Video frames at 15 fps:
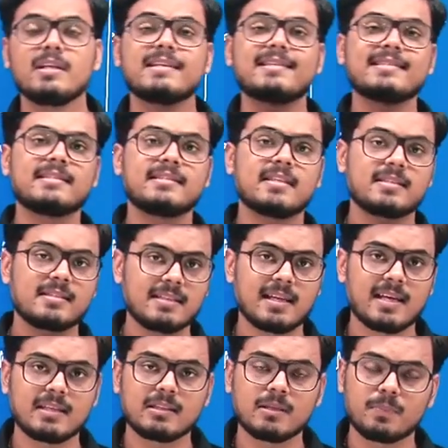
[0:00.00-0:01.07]
It is just
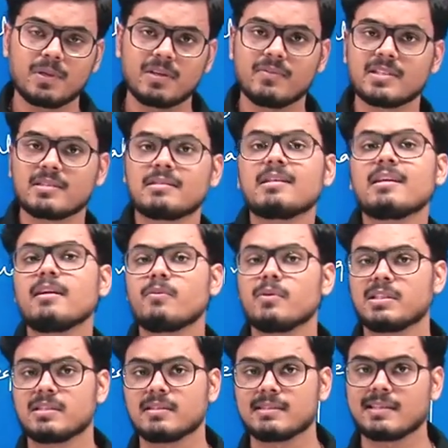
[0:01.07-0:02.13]
like the previous 3
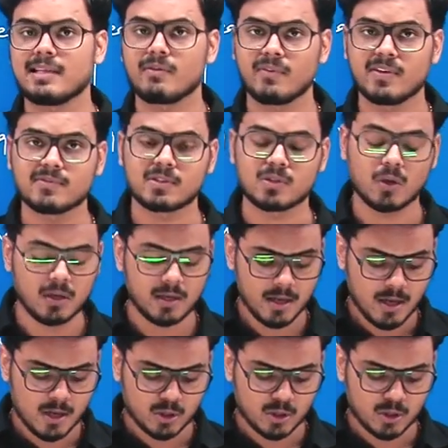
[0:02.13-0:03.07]
questions that we have solved.